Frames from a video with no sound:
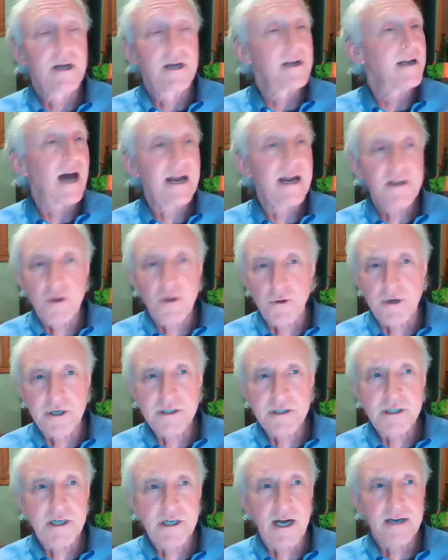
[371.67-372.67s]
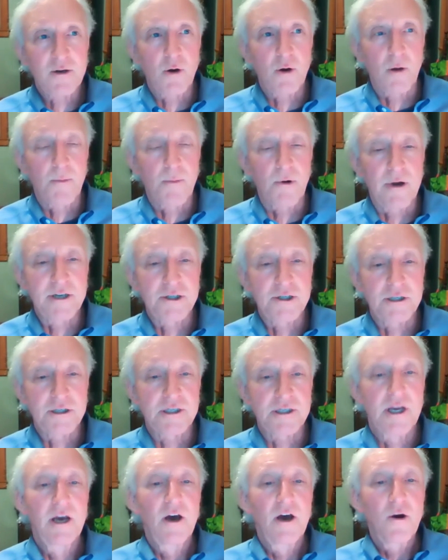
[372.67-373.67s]
not unions, not
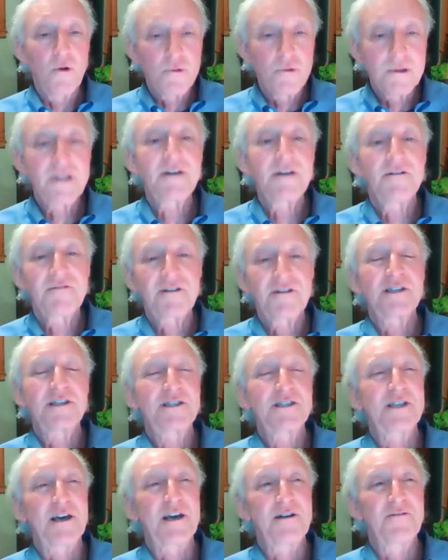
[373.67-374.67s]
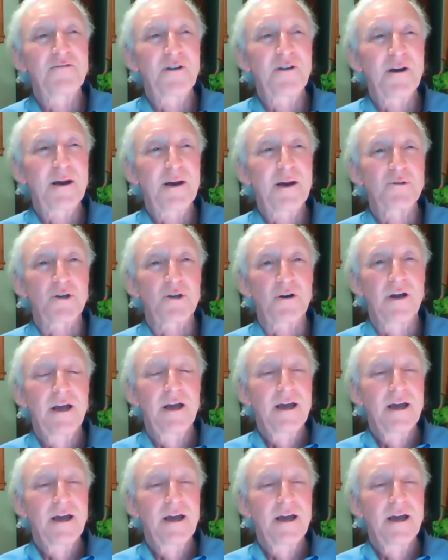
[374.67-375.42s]
corporations, who live in the state of New Hampshire.